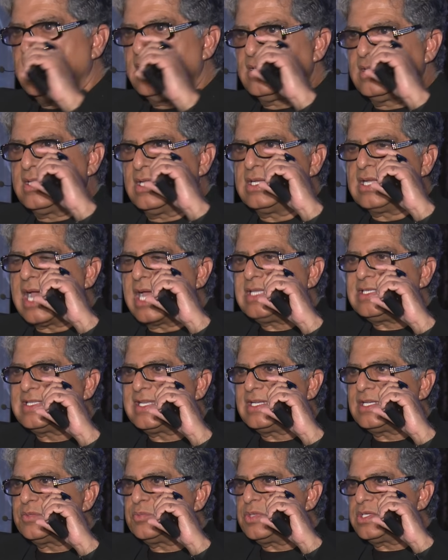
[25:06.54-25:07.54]
They're 9
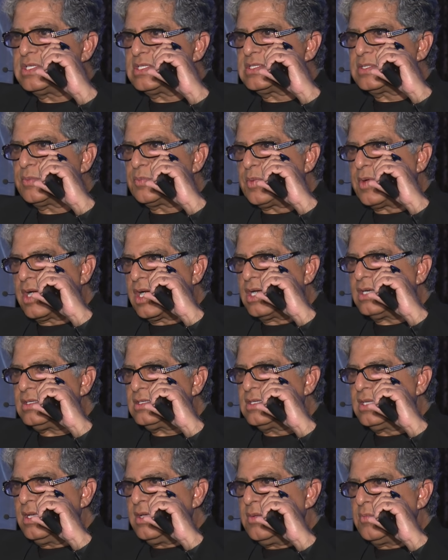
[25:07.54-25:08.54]
centimeters apart.
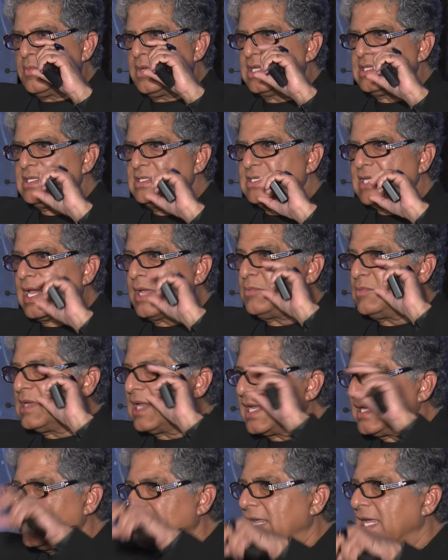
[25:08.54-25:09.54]
By the time
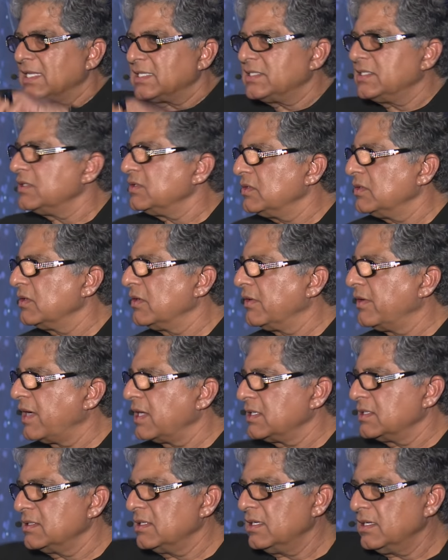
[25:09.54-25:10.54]
light gets into your
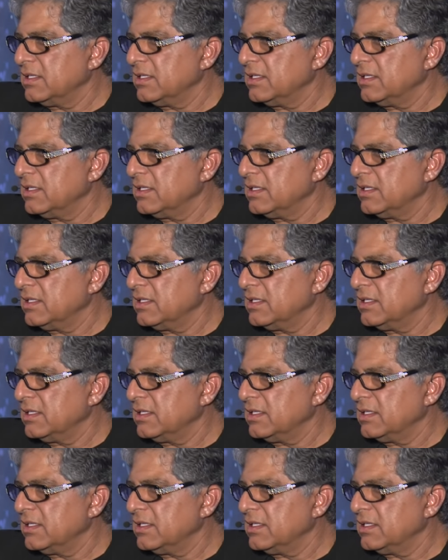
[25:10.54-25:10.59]
retina,